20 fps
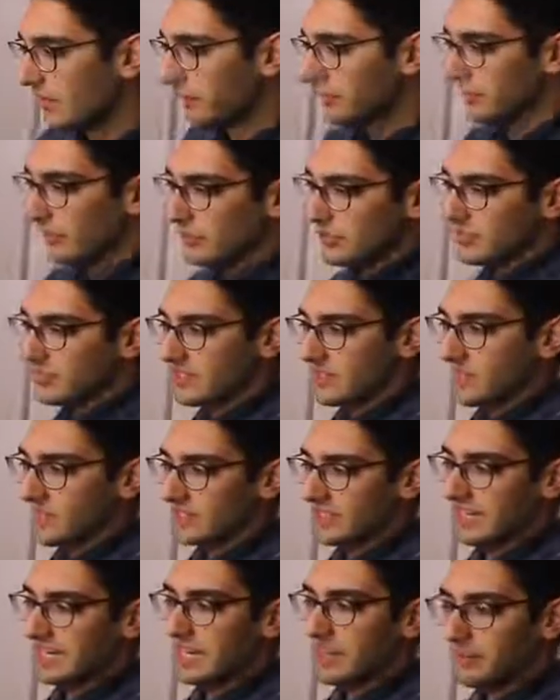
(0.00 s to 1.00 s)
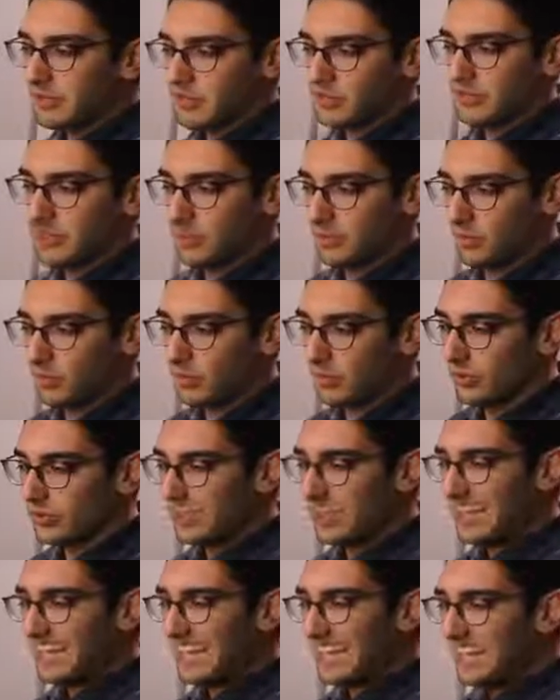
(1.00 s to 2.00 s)
Versus in a dynamic secret
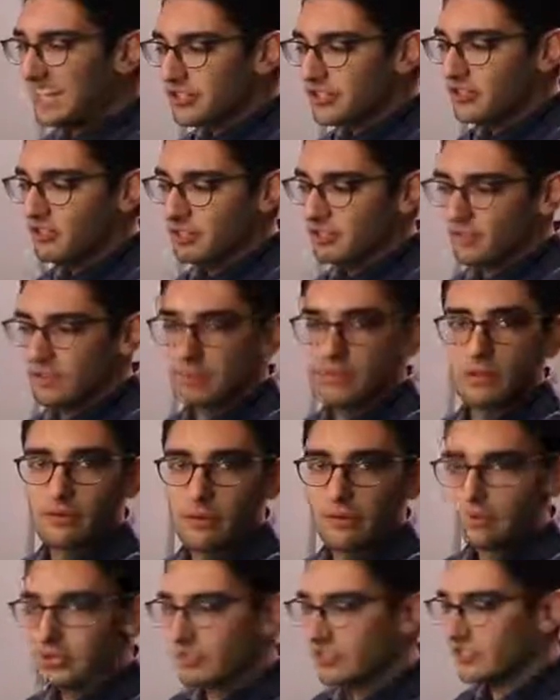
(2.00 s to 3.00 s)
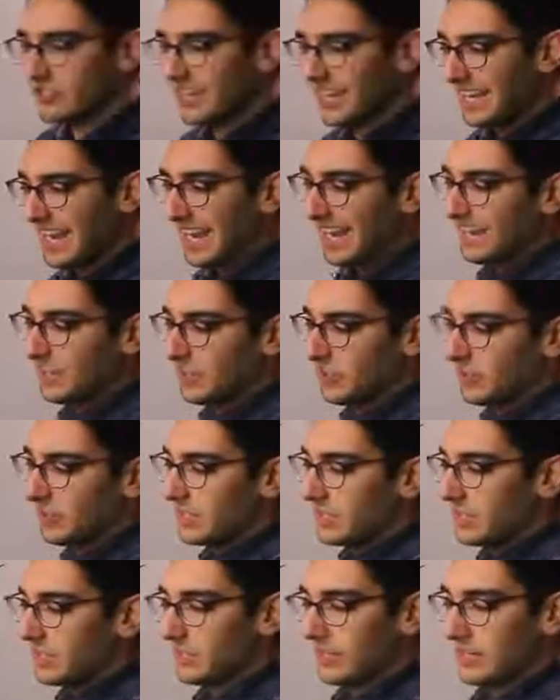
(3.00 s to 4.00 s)
world, each of those 50 web servers had a
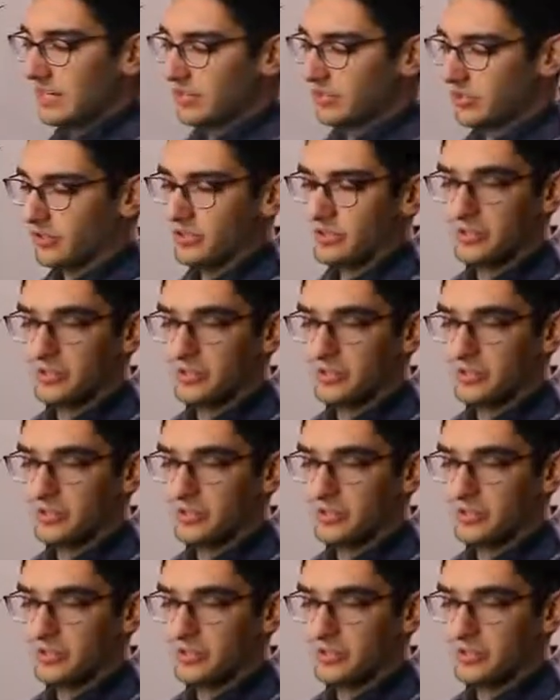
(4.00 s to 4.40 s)
unique credential.